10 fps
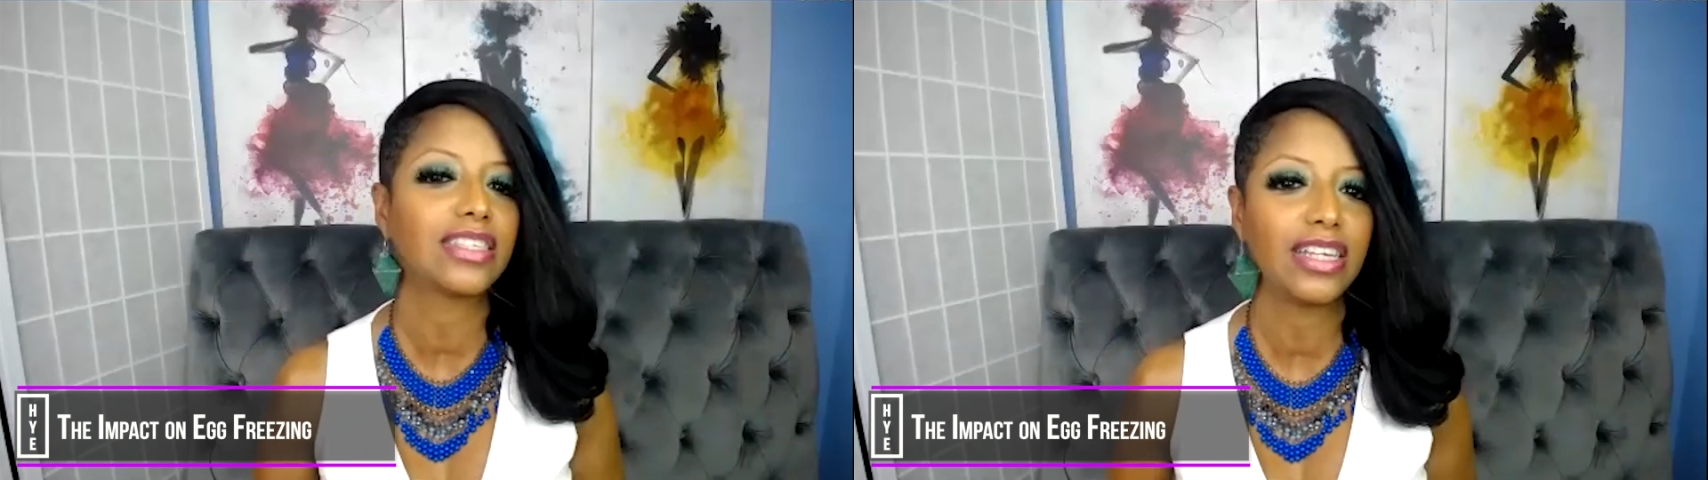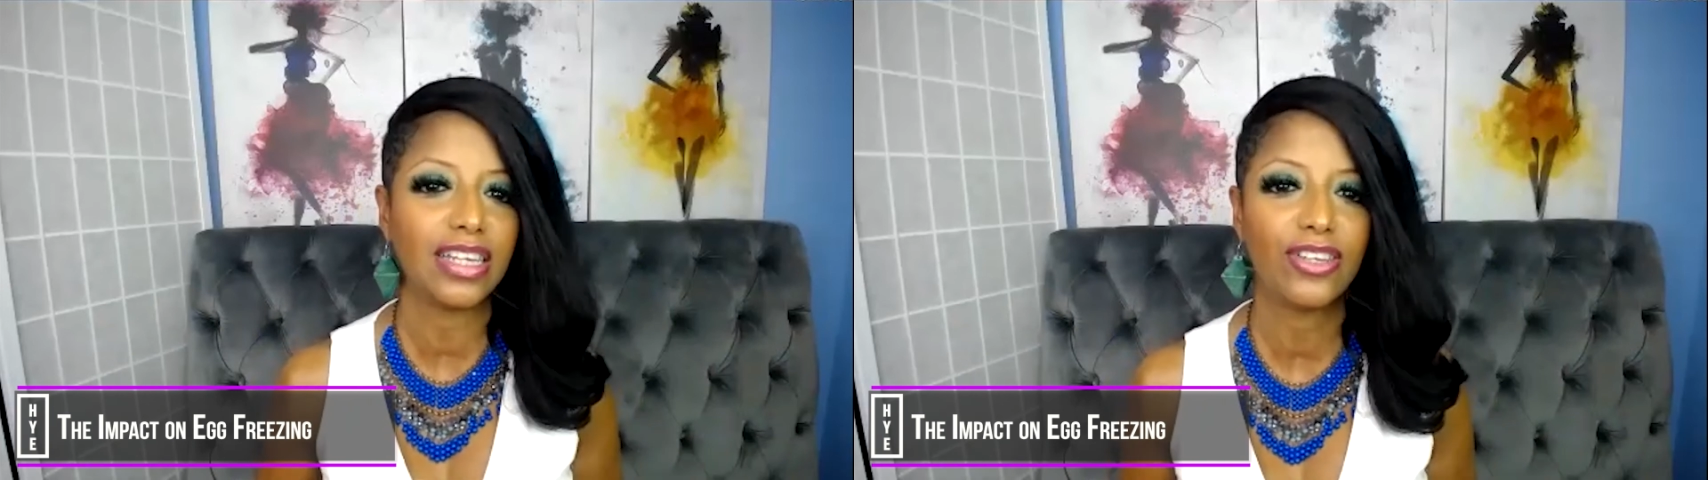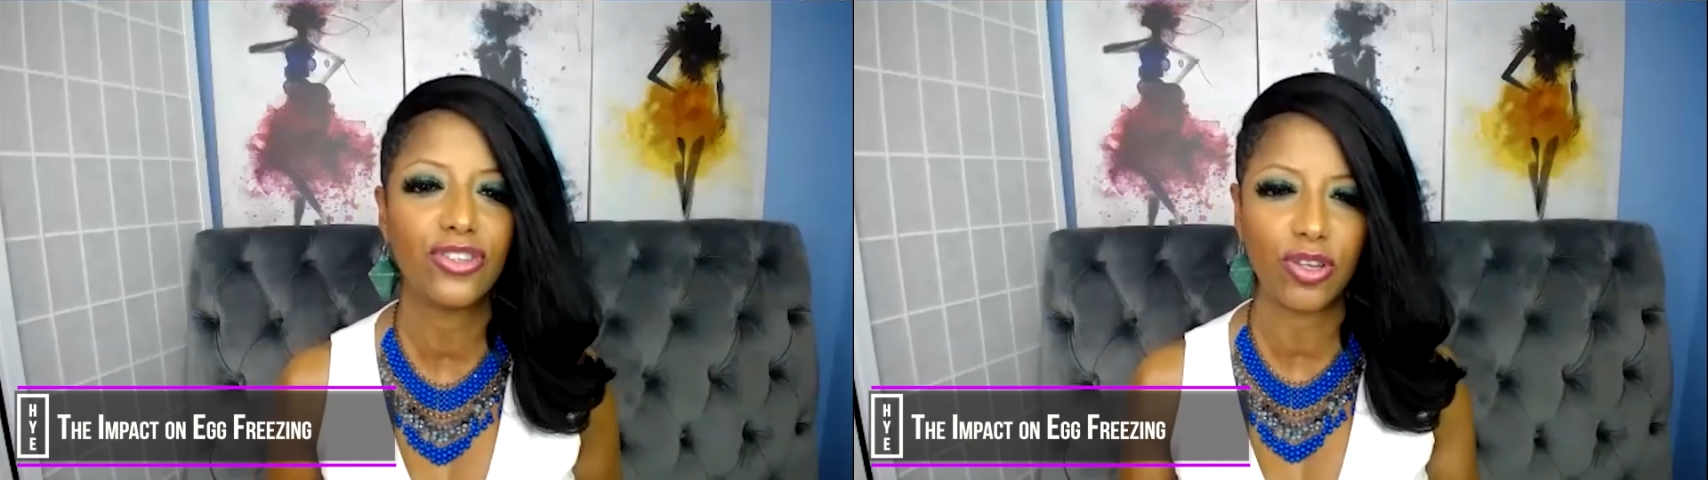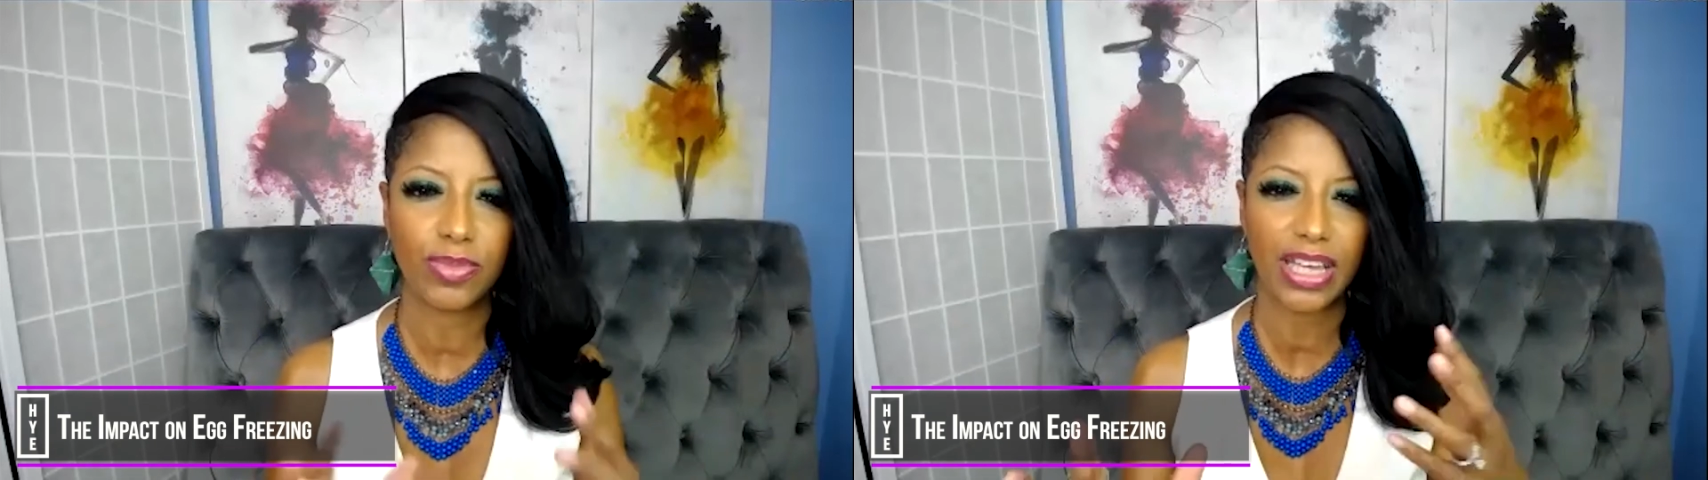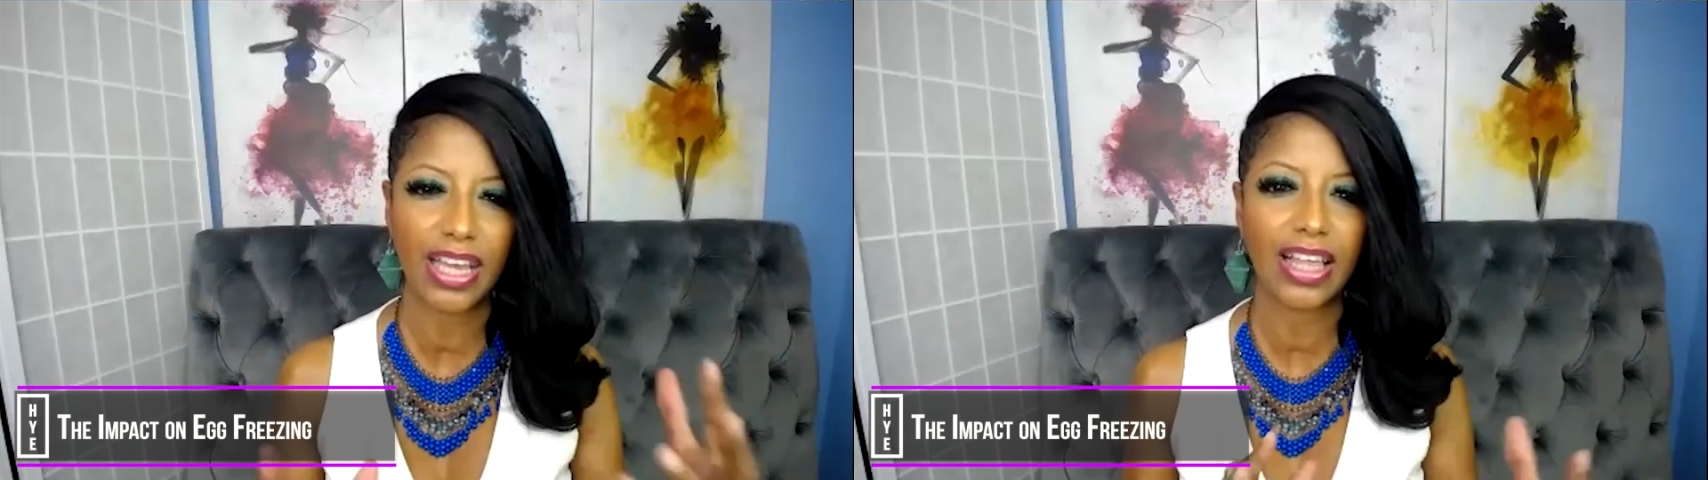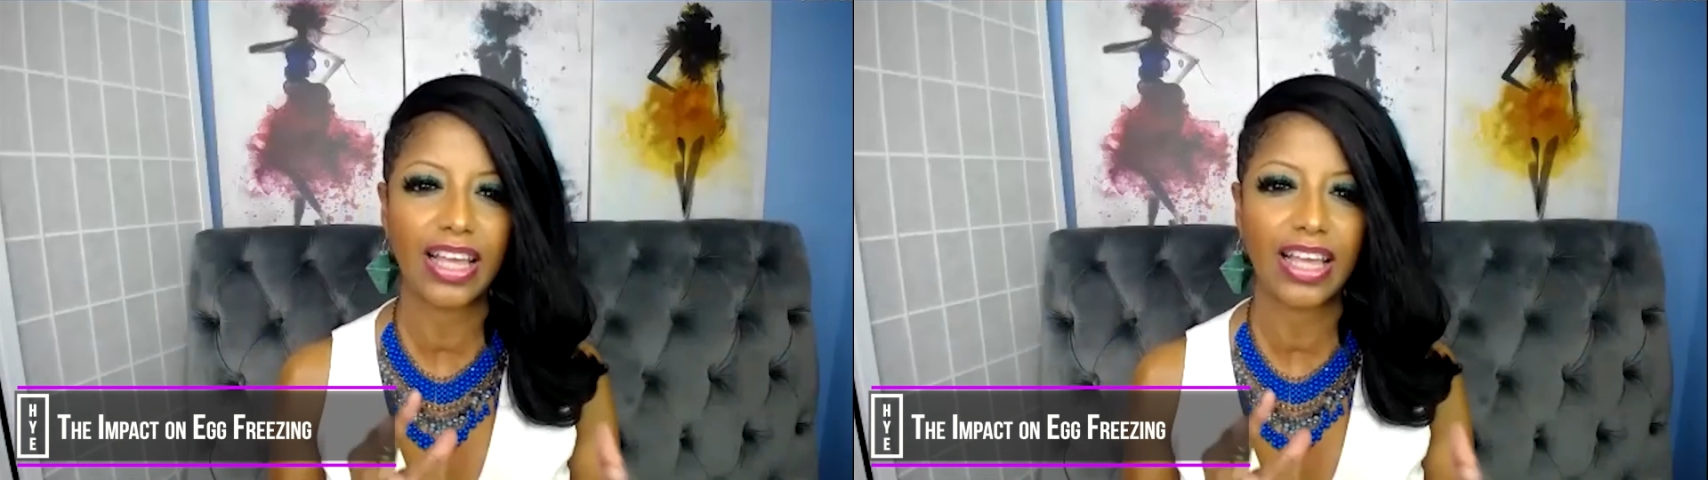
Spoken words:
You see what I'm saying? Like